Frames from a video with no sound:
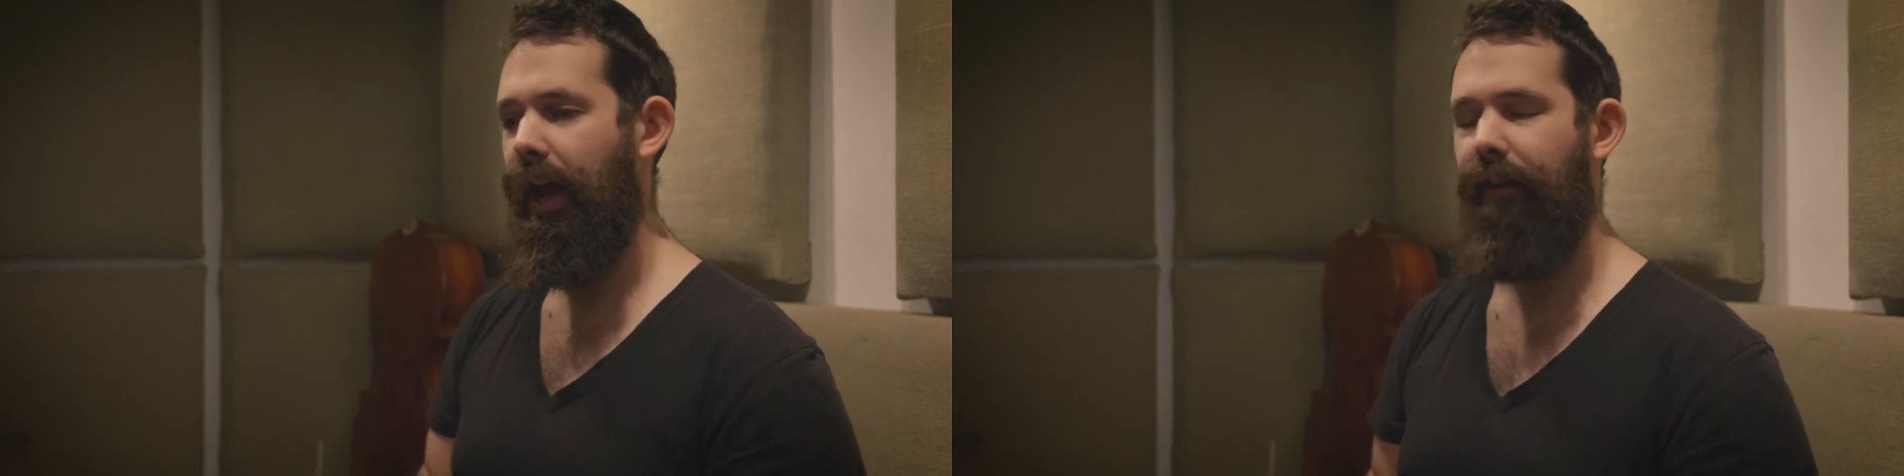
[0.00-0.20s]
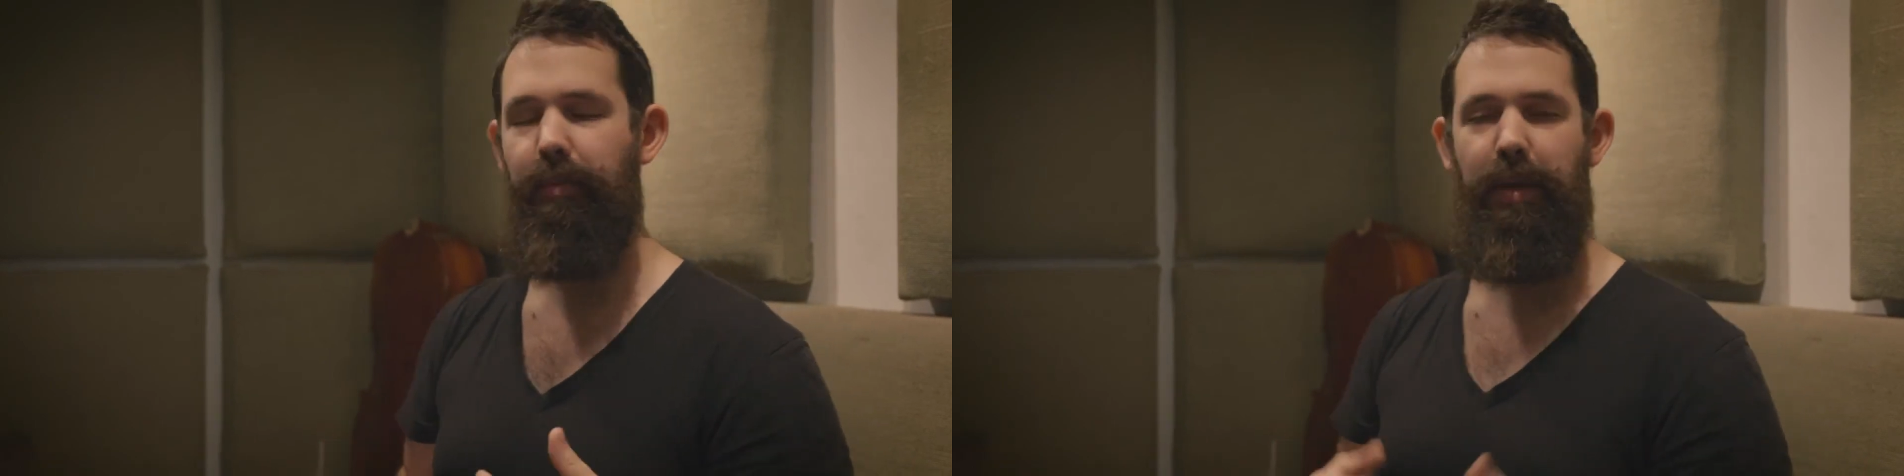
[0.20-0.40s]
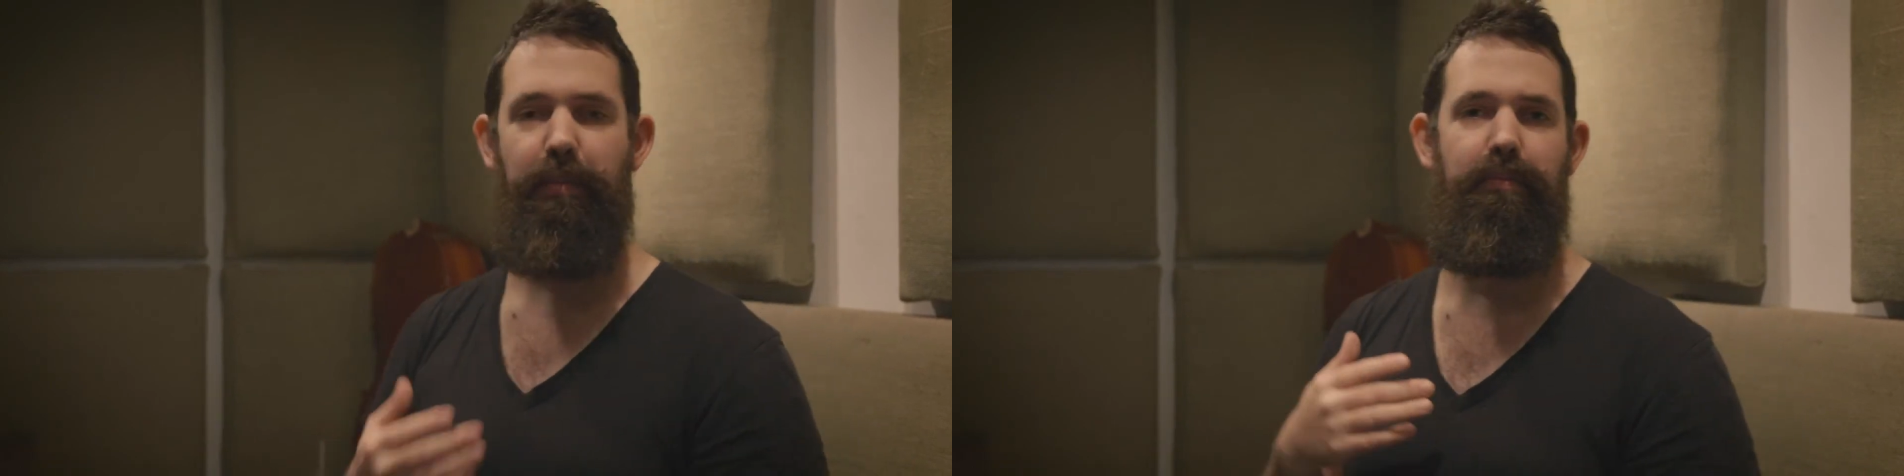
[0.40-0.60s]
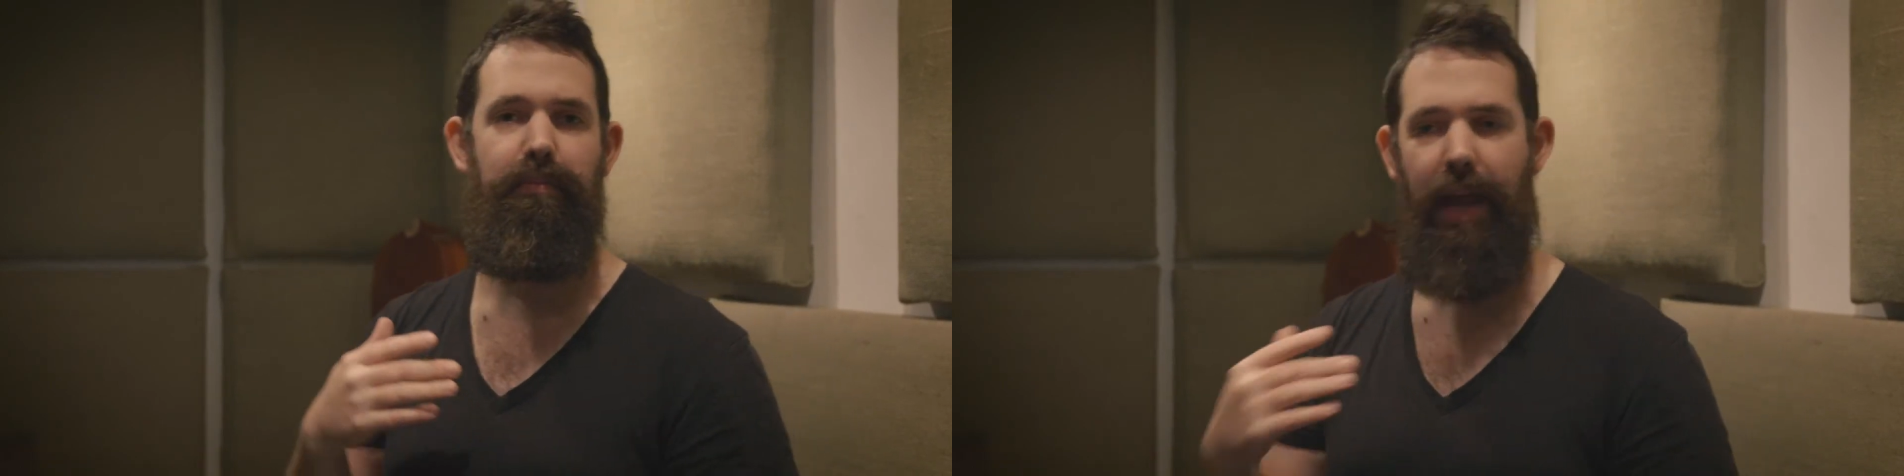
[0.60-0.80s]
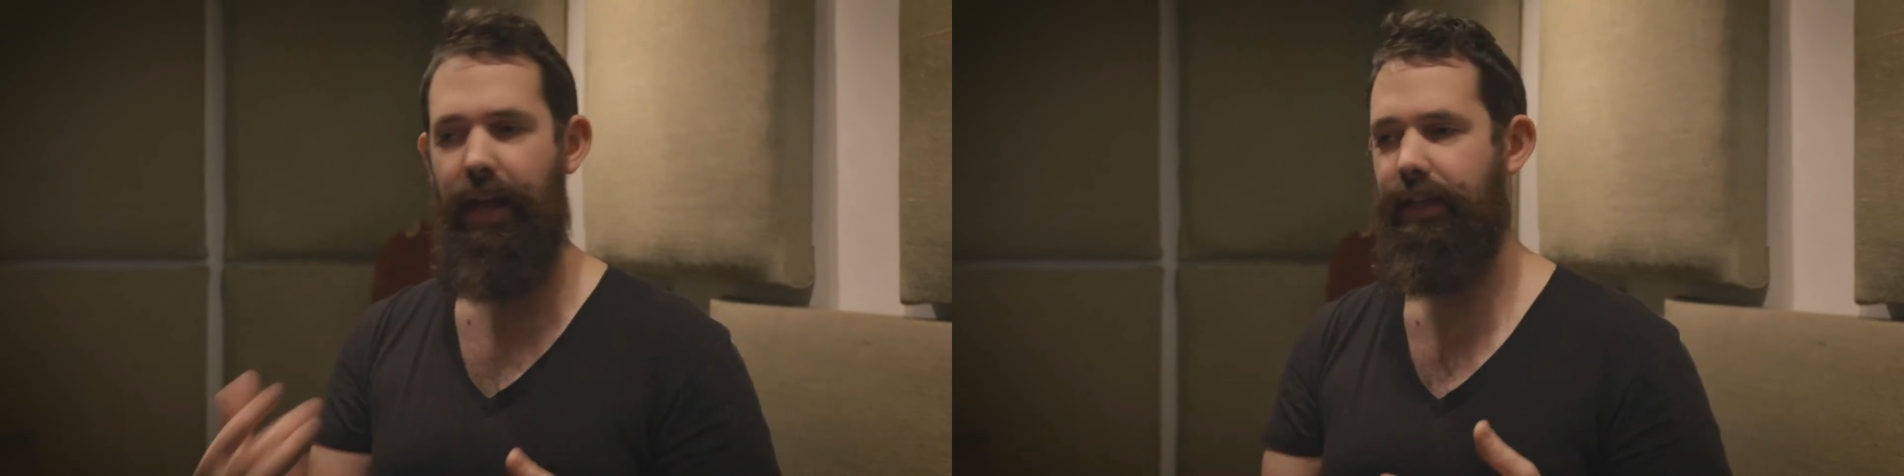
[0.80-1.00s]
I have to be
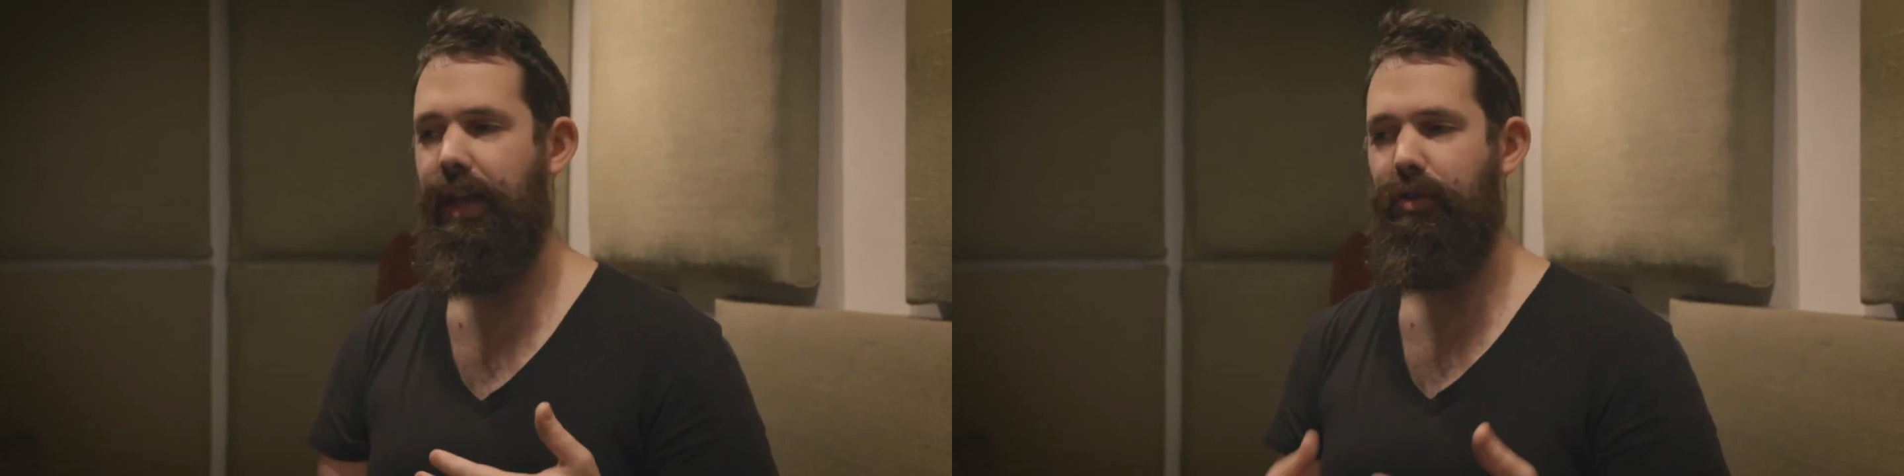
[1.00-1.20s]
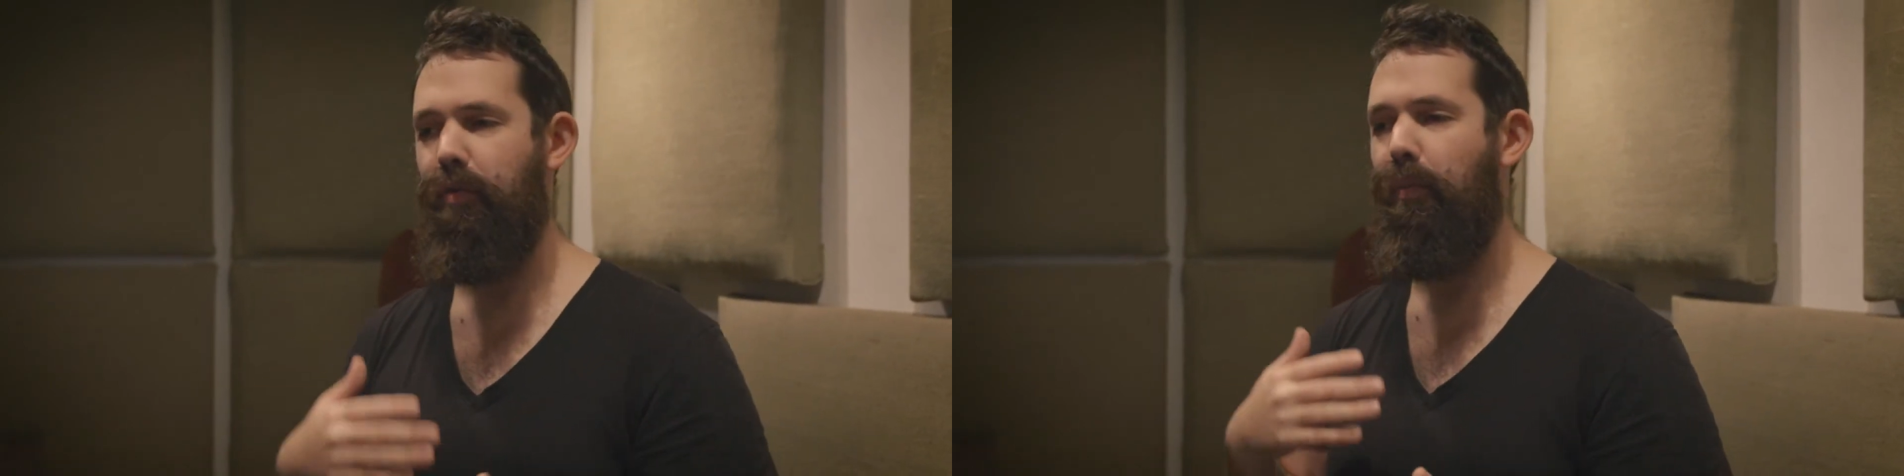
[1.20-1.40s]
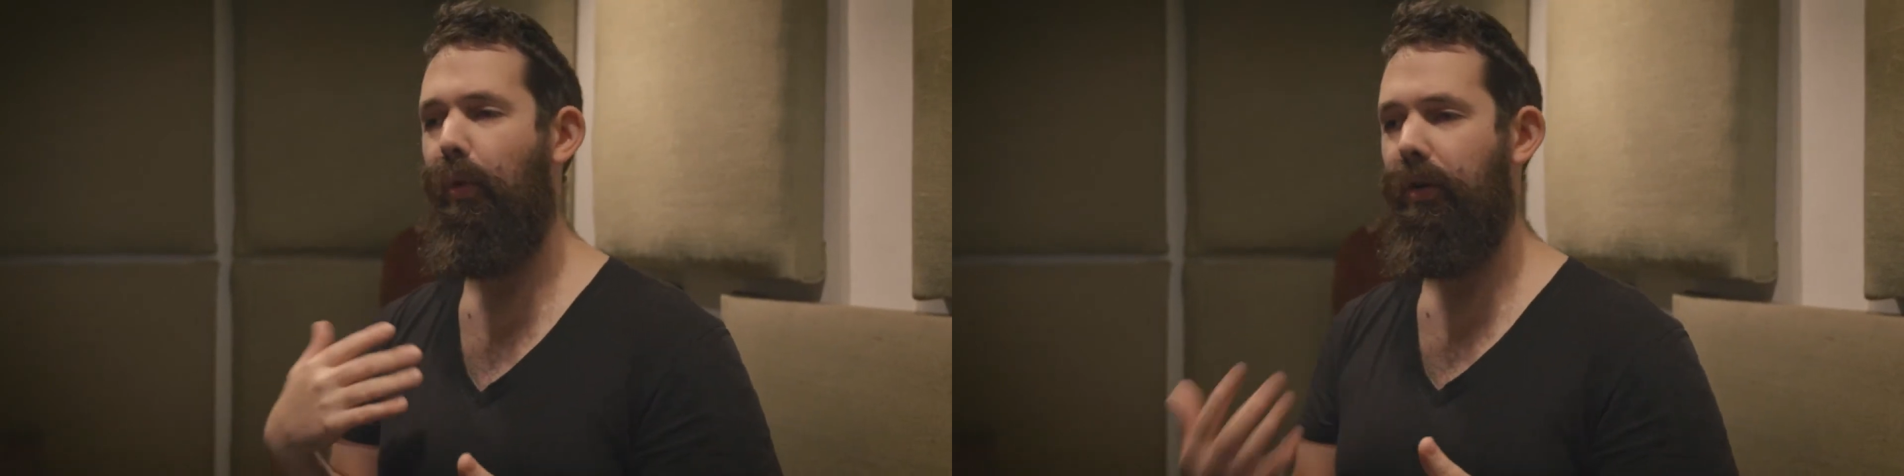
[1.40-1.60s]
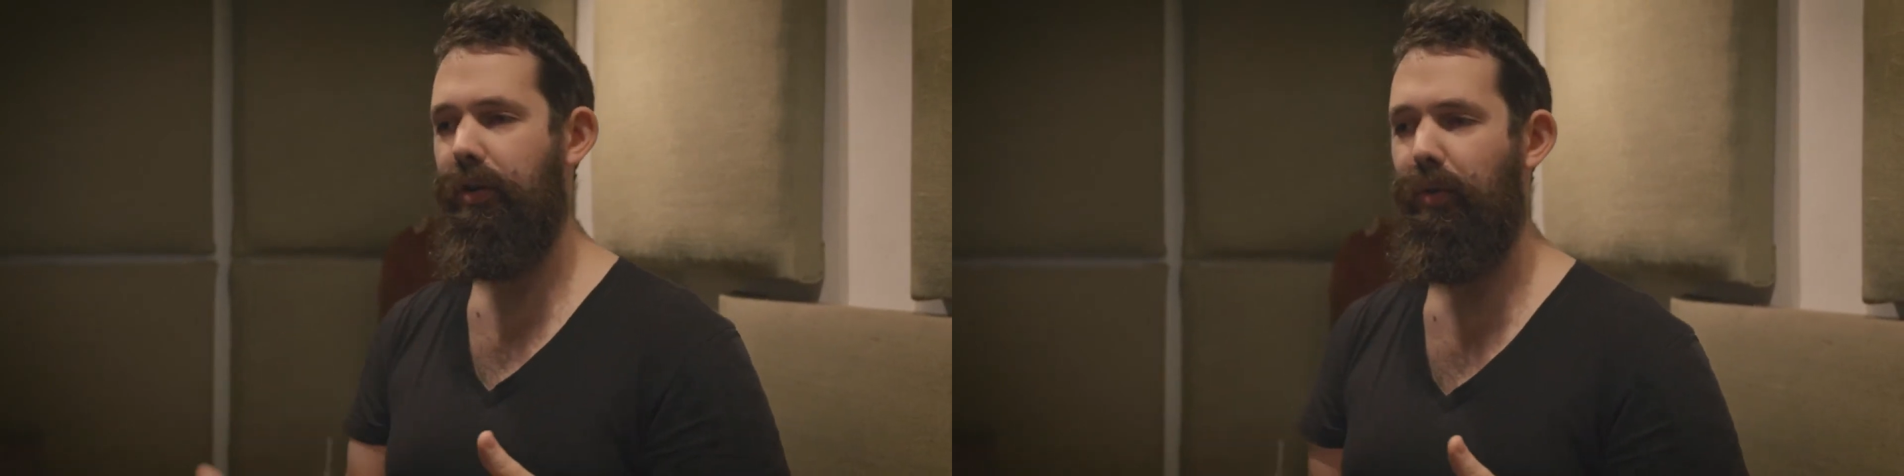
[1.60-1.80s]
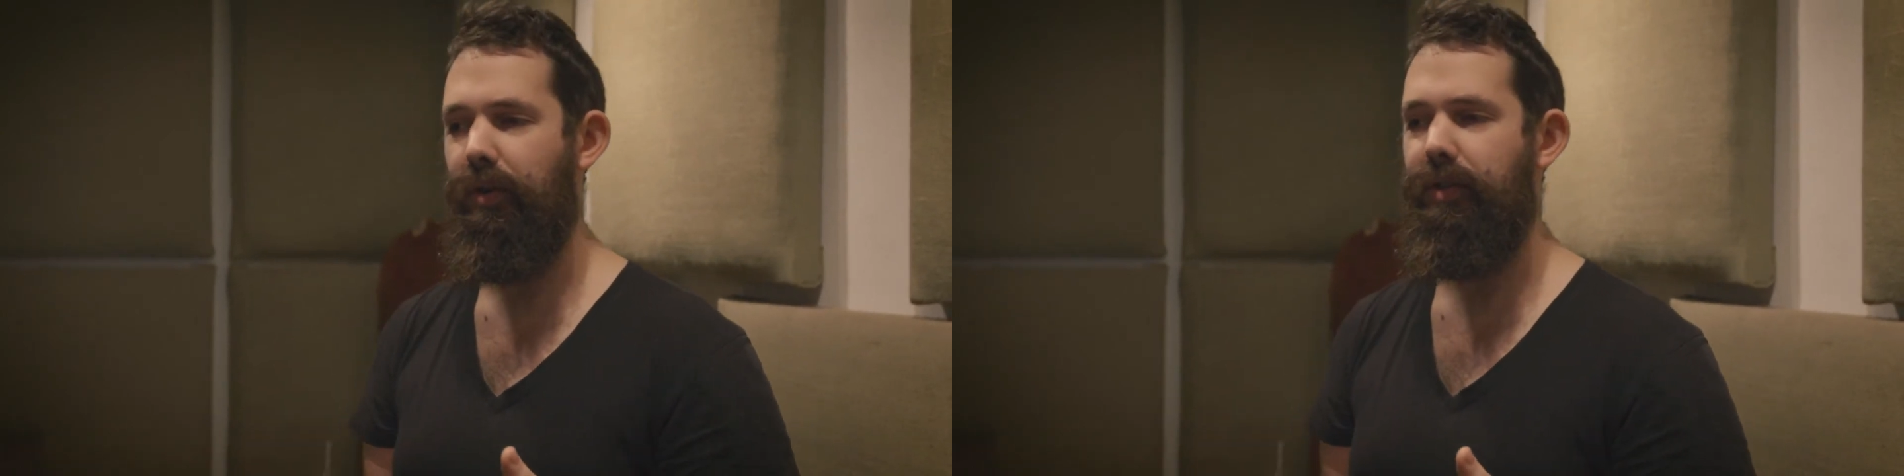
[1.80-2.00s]
paying attention more
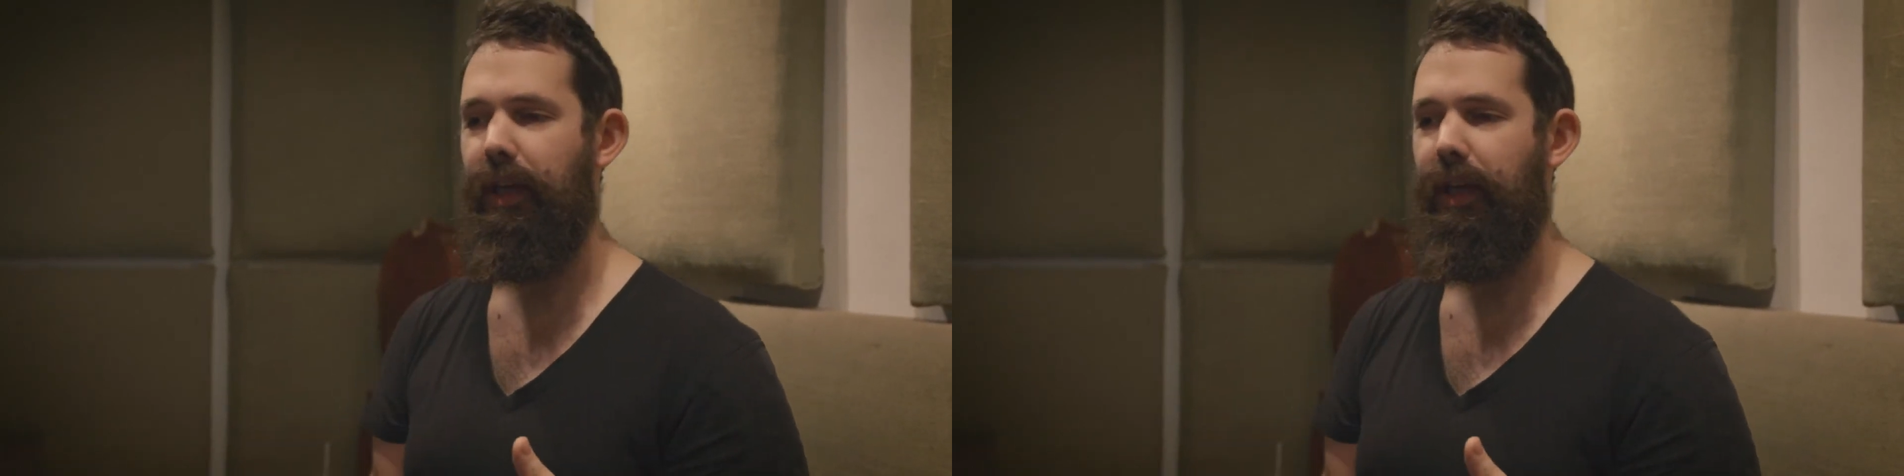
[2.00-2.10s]
towards